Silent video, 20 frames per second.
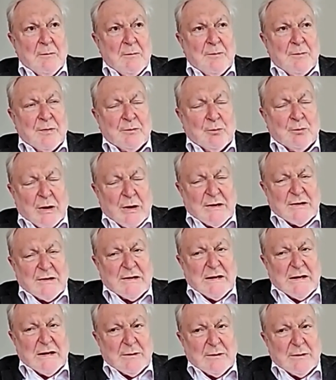but when
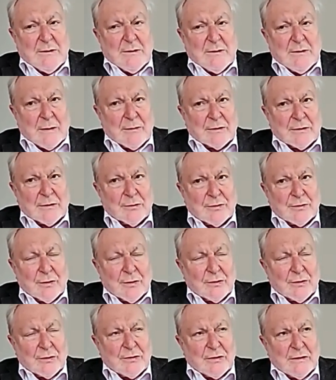dealing with a public
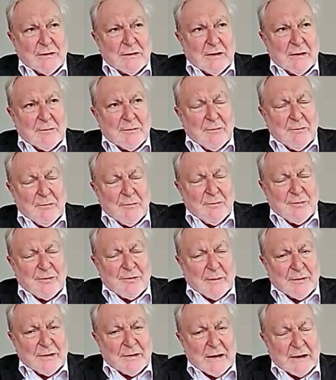authority,
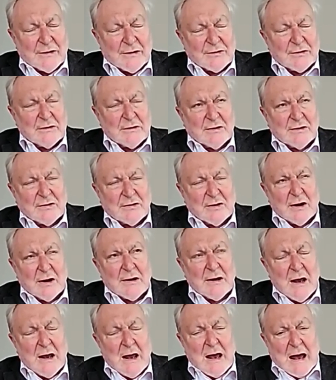somebody has to
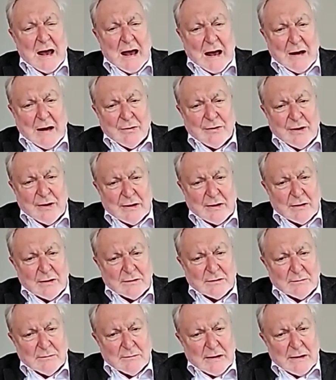decide how they're going
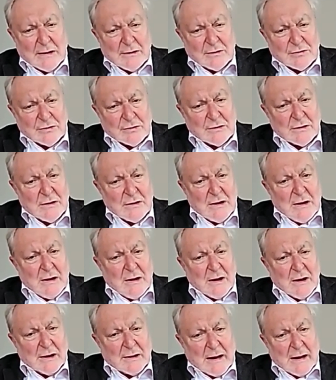to manage it
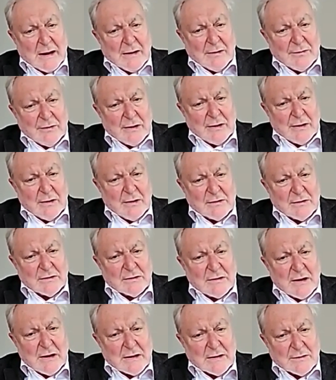and how they're going to
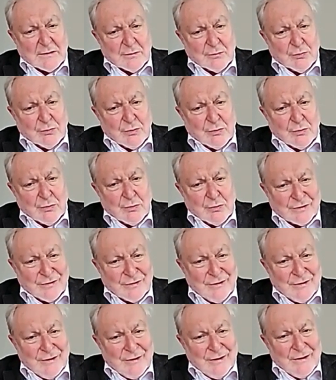take the risk
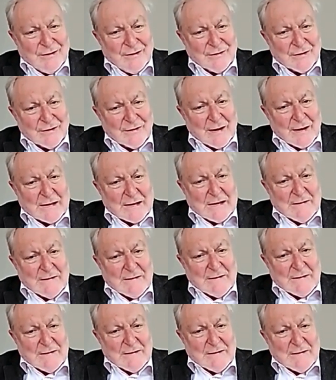that they're
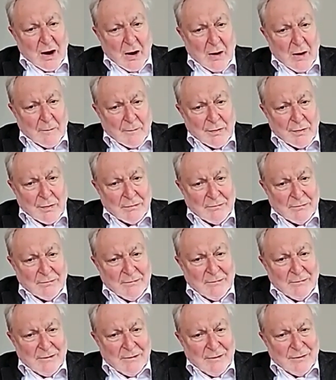giving up
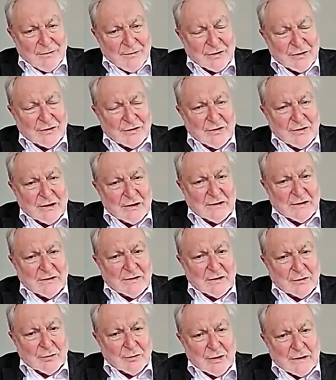the
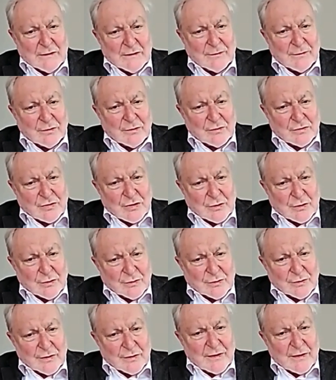degree of
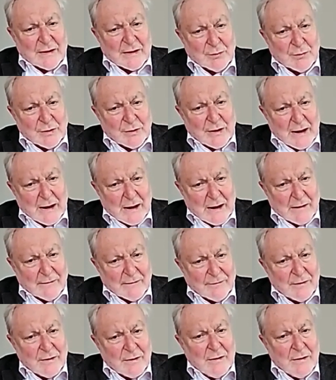control that they would have
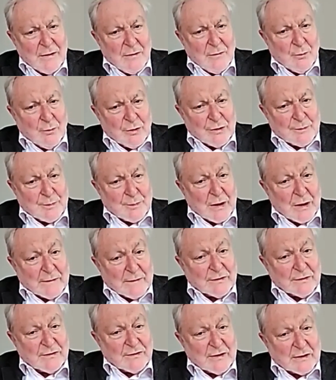with
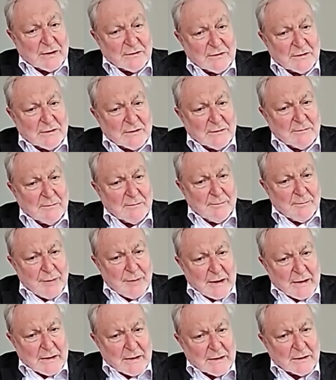private sector
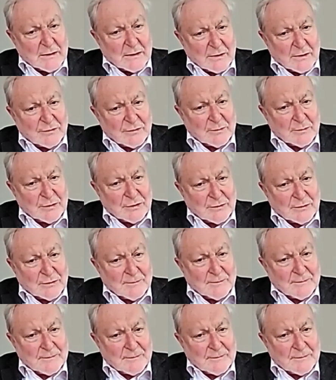paying customers.